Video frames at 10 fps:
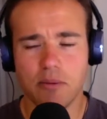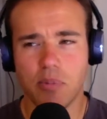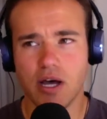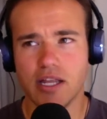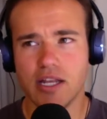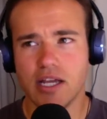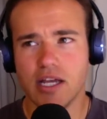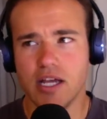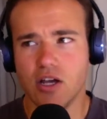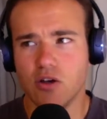but
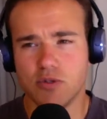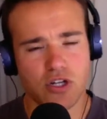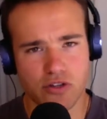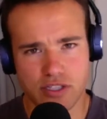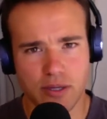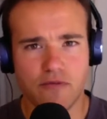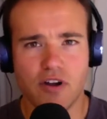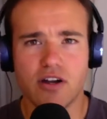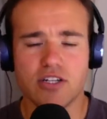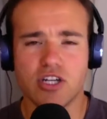which is called the Tim
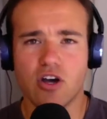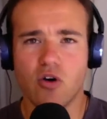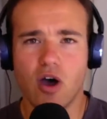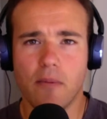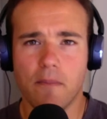Ferriss Show.